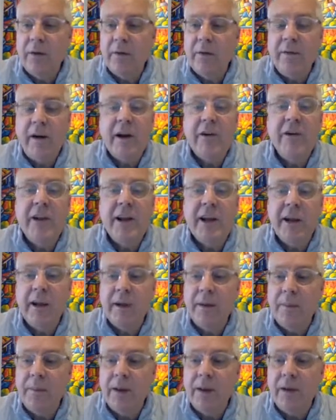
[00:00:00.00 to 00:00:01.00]

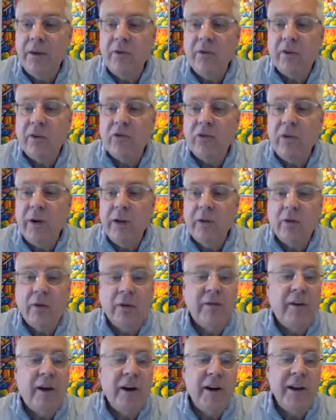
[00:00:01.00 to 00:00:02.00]
varying interest rate
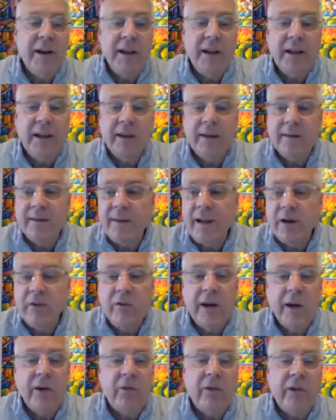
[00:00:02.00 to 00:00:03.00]
or varying
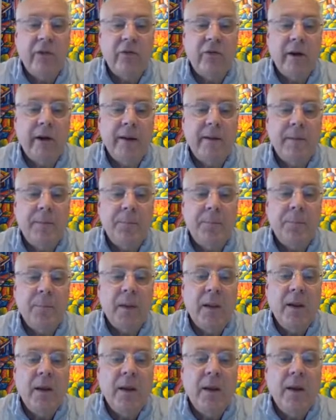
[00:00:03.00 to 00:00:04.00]
salary increase rate.
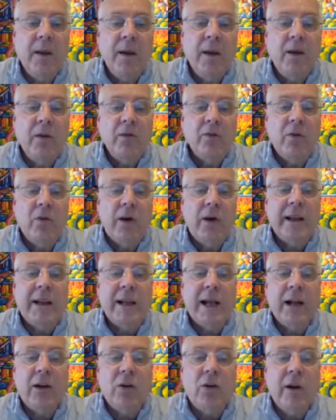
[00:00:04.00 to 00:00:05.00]
So I
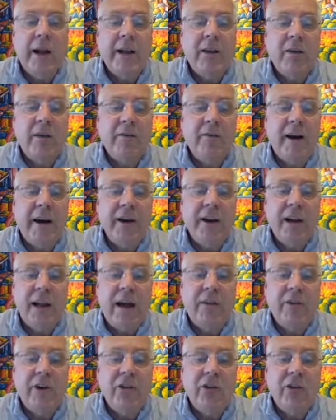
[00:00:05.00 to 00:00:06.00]
calculate the final
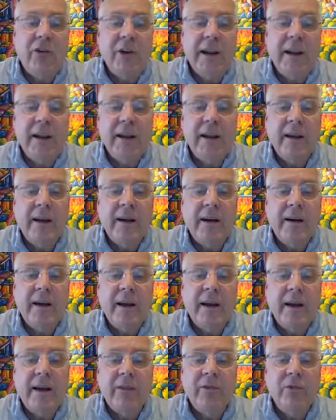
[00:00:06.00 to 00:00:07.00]
average earning. Here
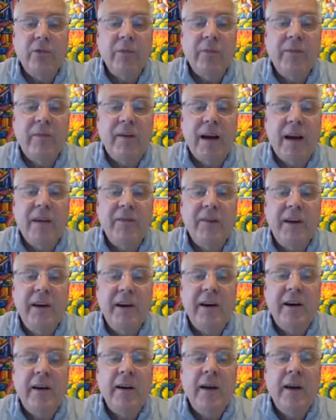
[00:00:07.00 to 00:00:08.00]
I assume 5
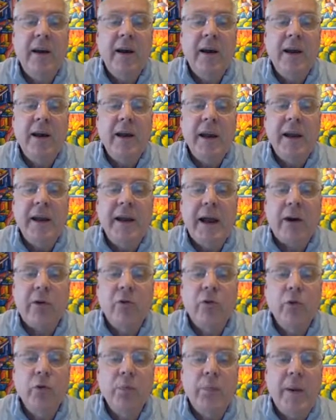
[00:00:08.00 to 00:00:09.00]
year, an
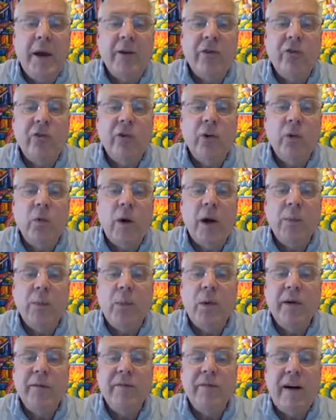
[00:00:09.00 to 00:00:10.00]
accrued pension
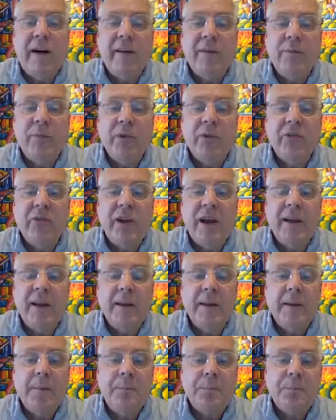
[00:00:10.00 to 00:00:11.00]
1.5%.